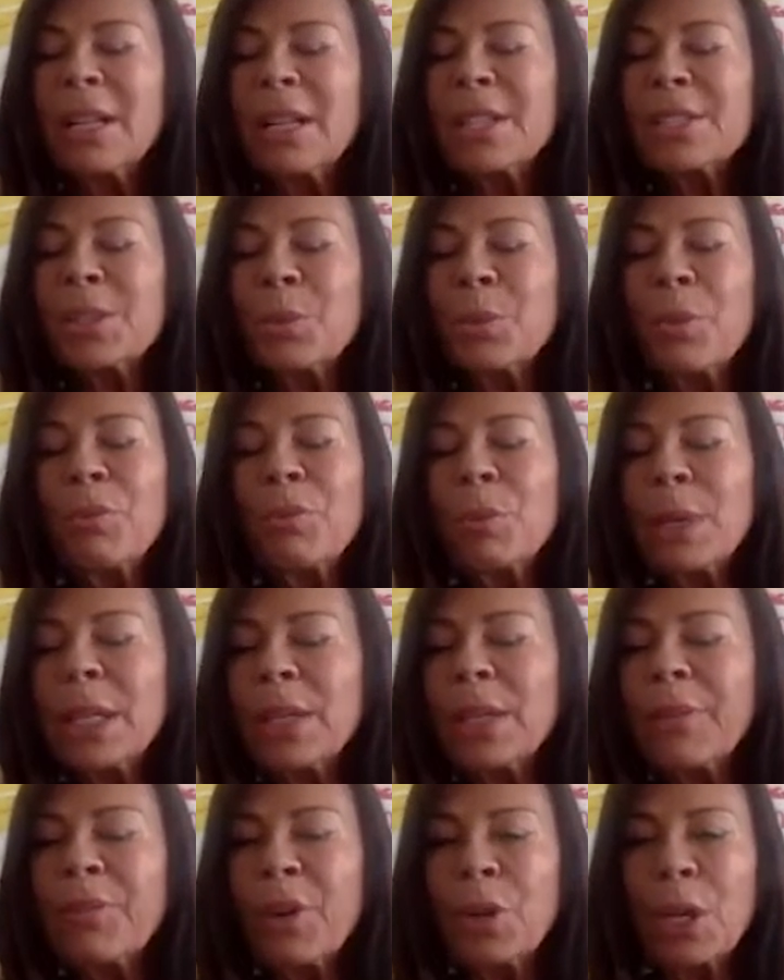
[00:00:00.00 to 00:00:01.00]
So we're
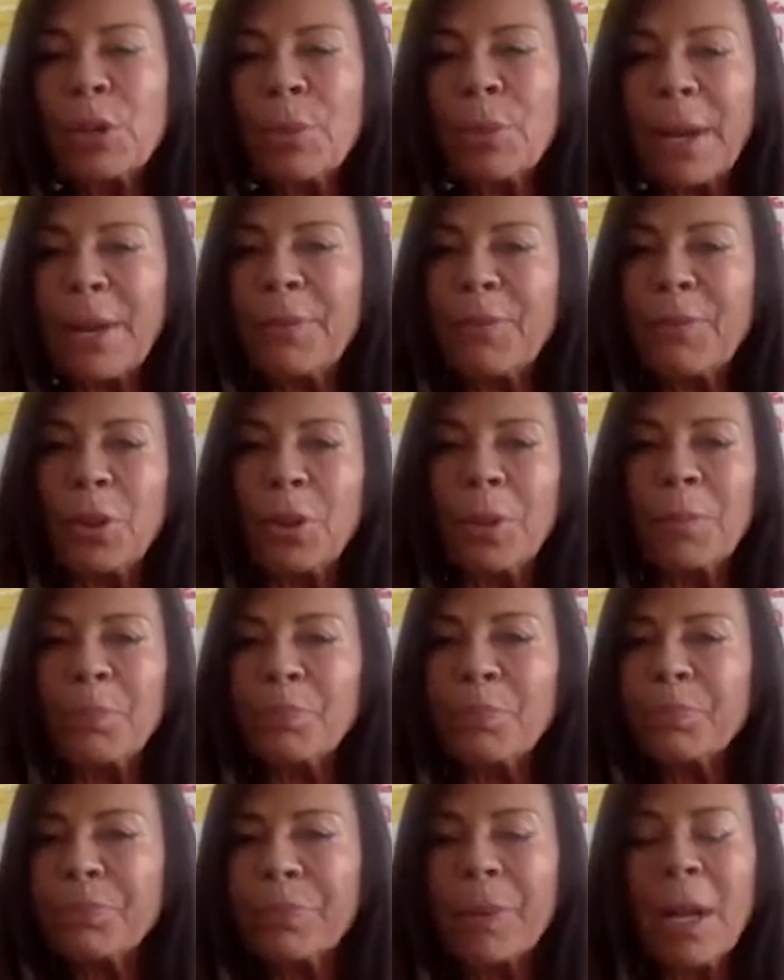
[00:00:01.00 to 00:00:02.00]
really very grateful.
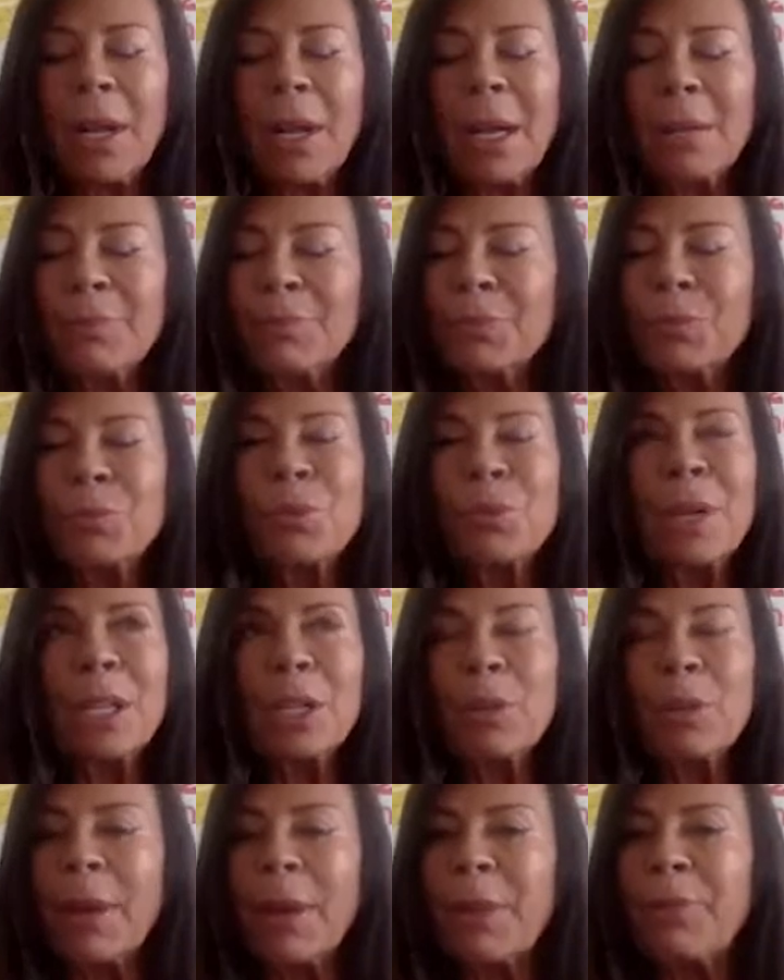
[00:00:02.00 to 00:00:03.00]
Really
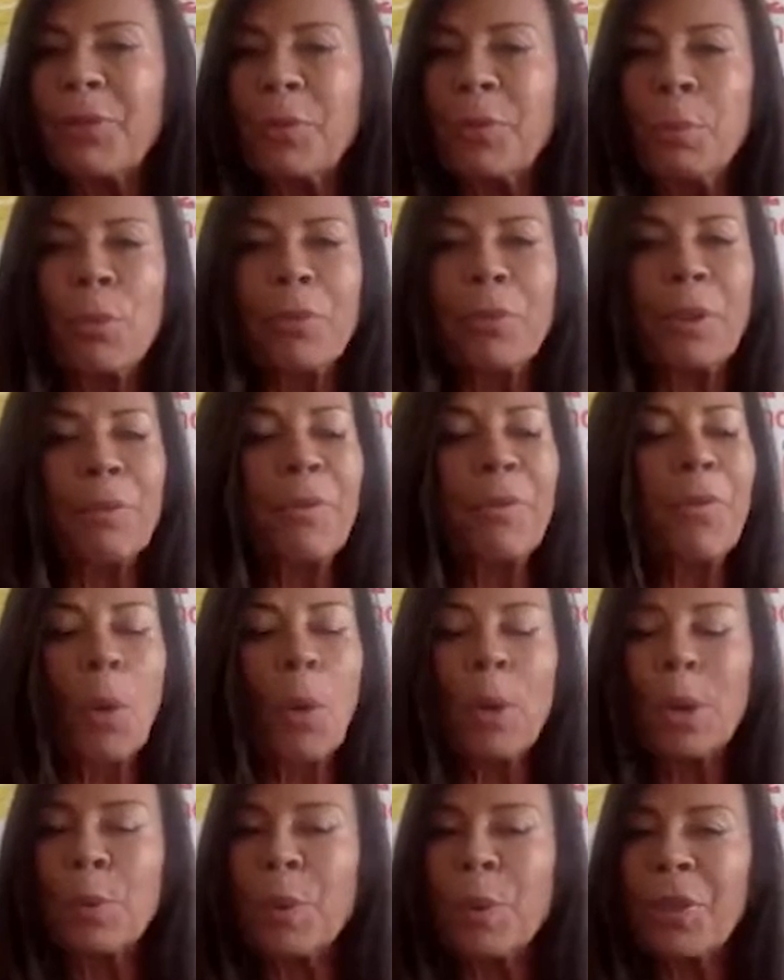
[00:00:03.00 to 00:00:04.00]
grateful moving
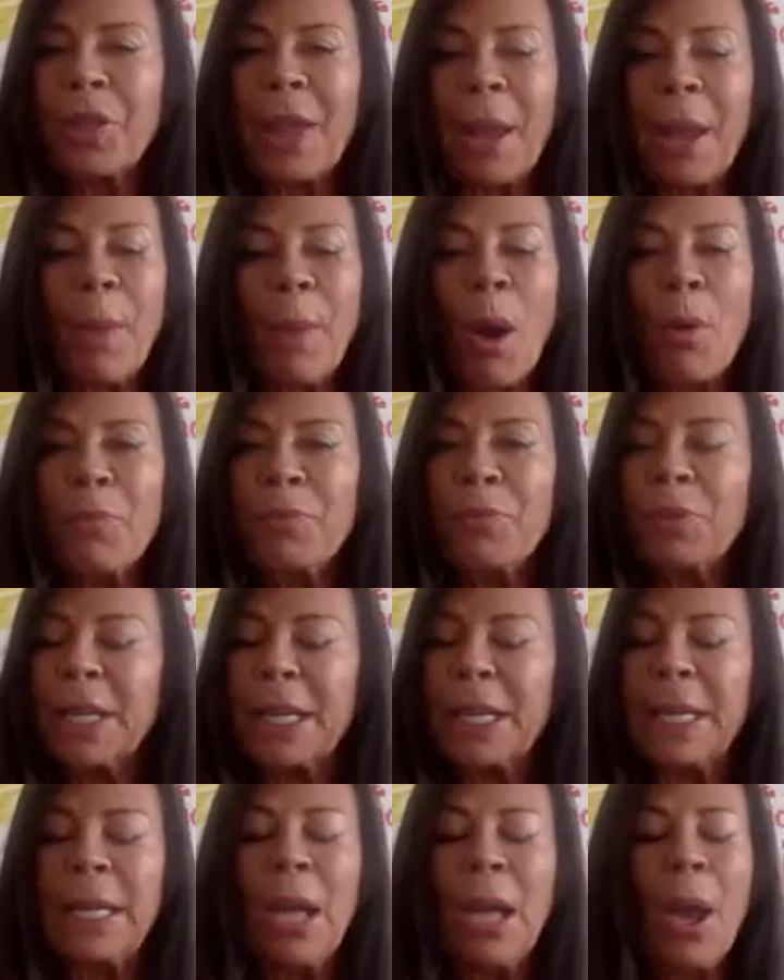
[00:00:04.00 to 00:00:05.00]
forward with them.
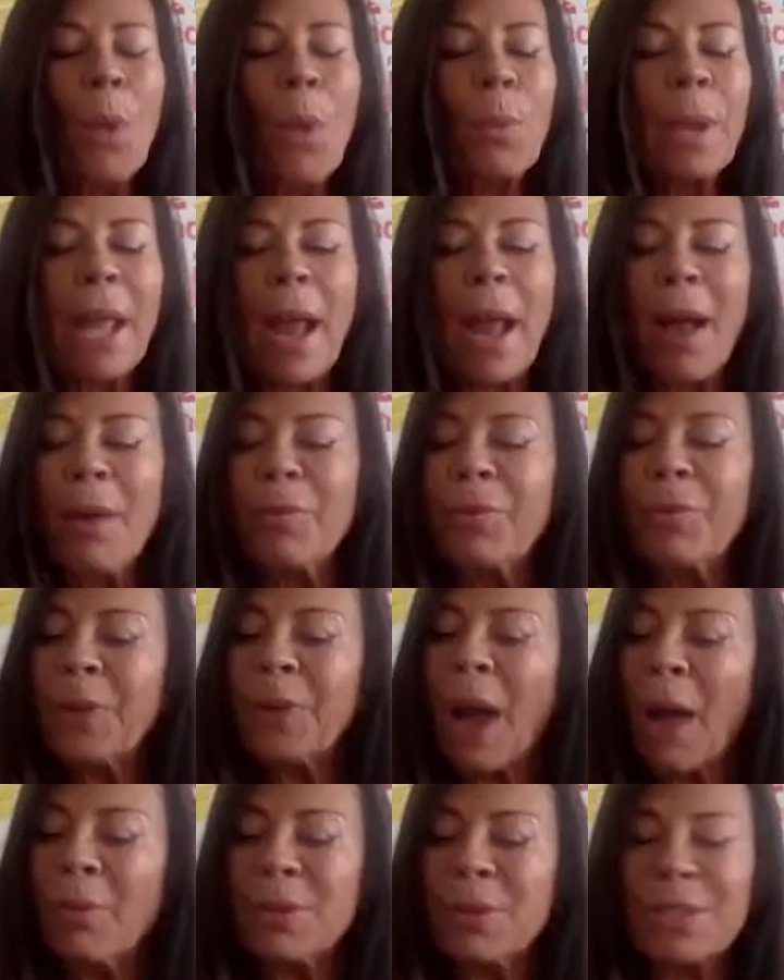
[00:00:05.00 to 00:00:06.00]
Hopefully, we have
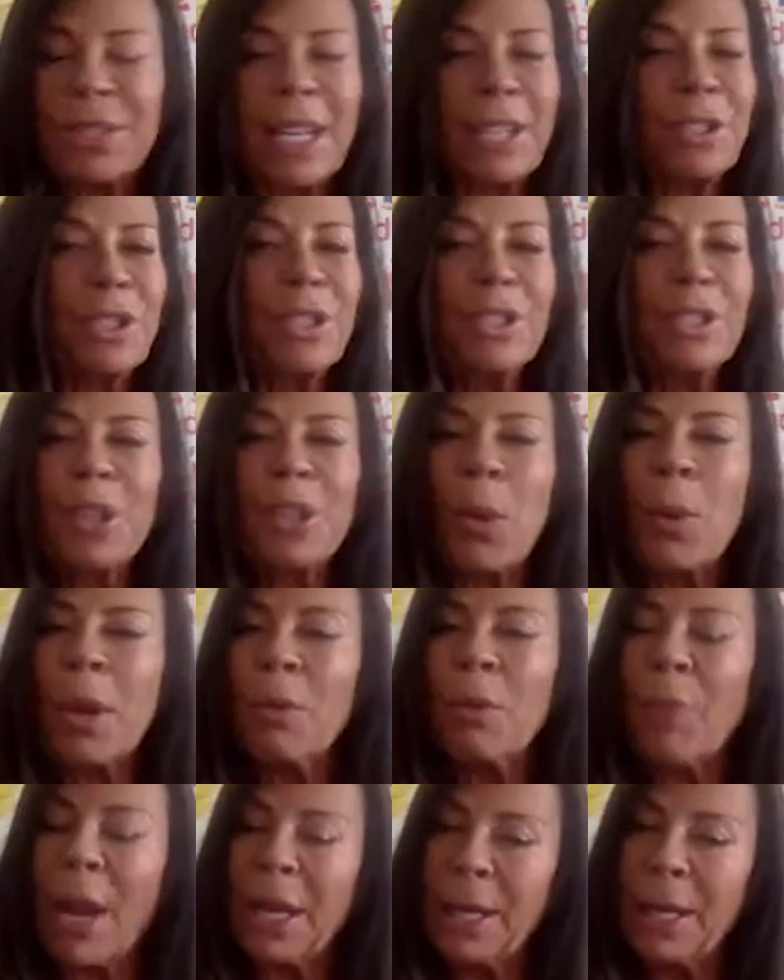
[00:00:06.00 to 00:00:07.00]
conversations going
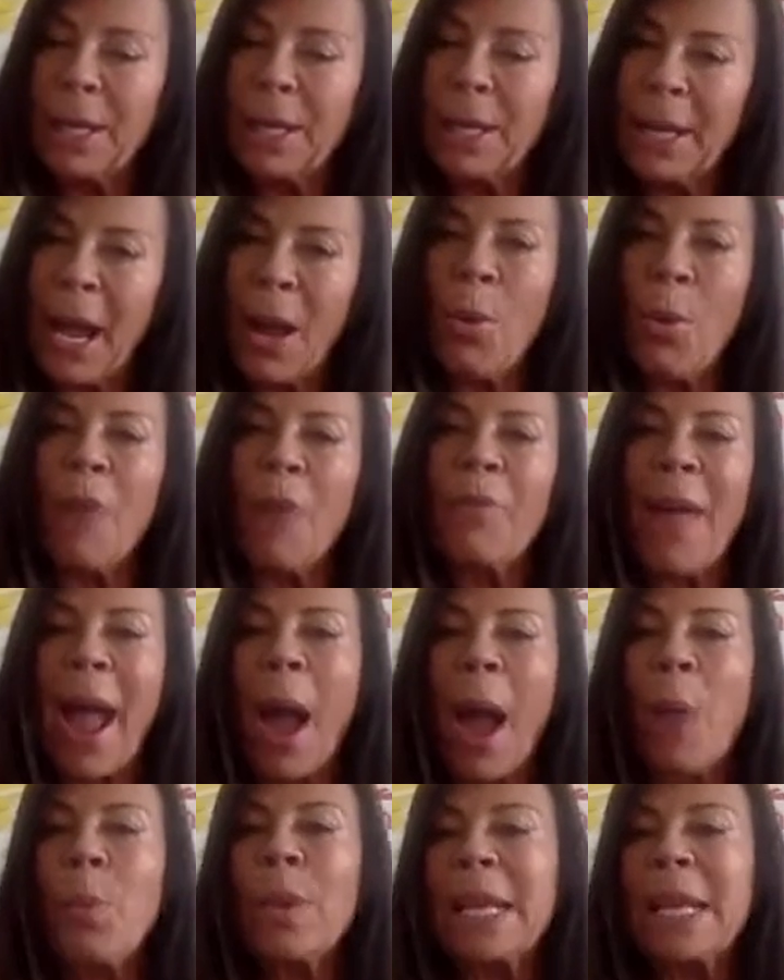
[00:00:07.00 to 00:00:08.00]
right now of
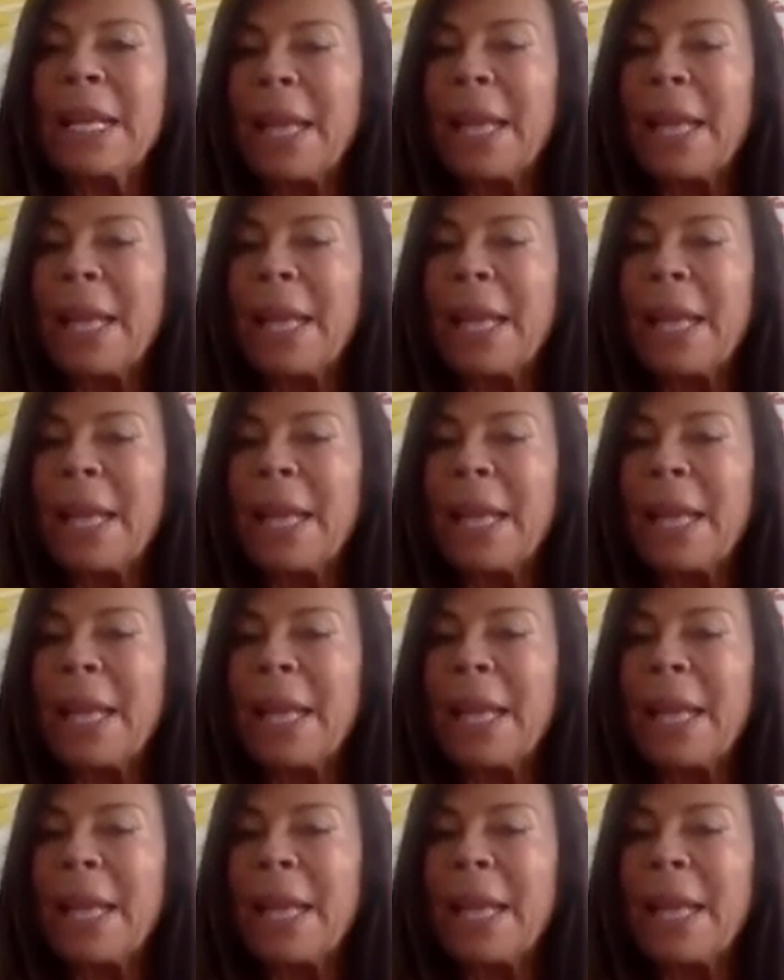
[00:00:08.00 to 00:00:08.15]
how we can